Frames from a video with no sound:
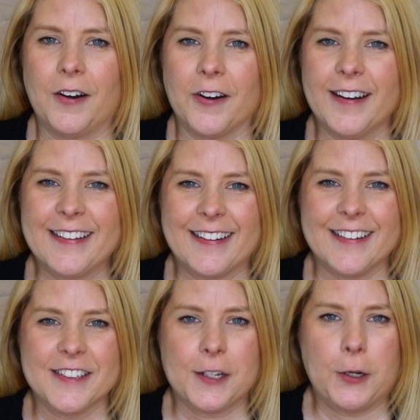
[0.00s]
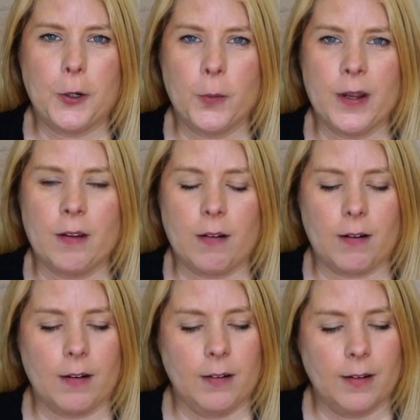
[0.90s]
All right, guys, here we
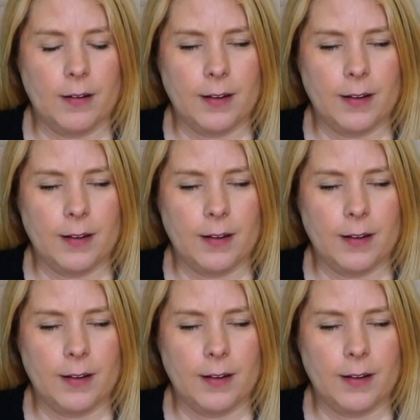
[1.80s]
are.